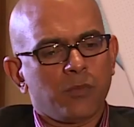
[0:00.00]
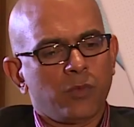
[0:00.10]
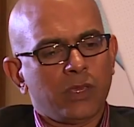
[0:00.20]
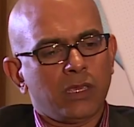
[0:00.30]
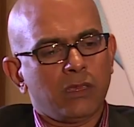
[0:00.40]

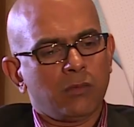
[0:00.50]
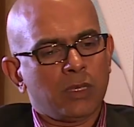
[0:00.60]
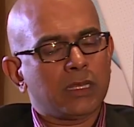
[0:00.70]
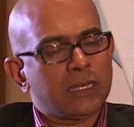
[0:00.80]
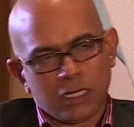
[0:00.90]
We
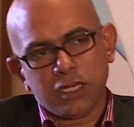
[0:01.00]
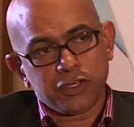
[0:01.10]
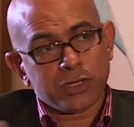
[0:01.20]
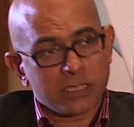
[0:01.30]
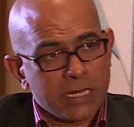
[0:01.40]
in the
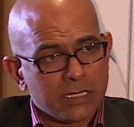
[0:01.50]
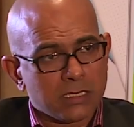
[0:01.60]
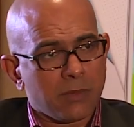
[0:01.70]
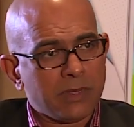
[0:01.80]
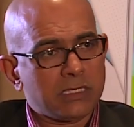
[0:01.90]
initial
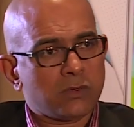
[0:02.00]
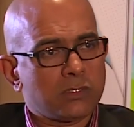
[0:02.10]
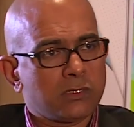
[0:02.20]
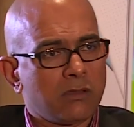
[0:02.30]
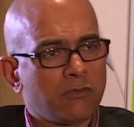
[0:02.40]
stages, I mean, this
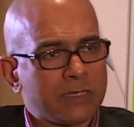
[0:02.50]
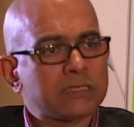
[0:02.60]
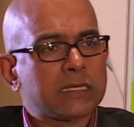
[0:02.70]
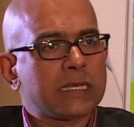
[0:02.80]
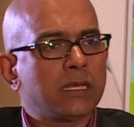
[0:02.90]
was the
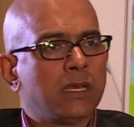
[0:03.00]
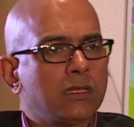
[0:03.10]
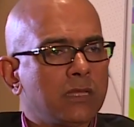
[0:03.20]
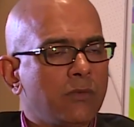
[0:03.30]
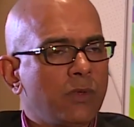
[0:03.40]
first thing
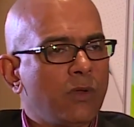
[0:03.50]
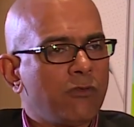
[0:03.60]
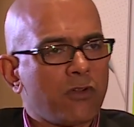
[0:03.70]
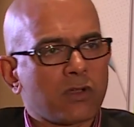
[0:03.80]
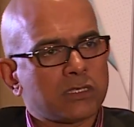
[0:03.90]
that we
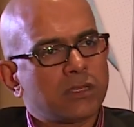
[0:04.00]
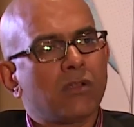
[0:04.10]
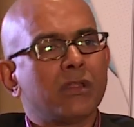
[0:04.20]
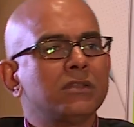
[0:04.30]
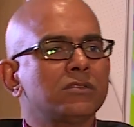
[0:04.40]
were focusing
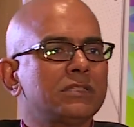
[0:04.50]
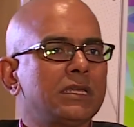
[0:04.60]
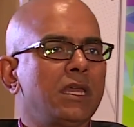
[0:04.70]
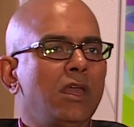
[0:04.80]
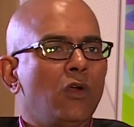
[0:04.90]
on, and to
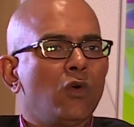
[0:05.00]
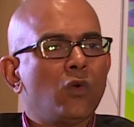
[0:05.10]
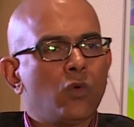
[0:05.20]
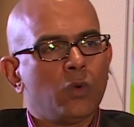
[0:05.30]
see who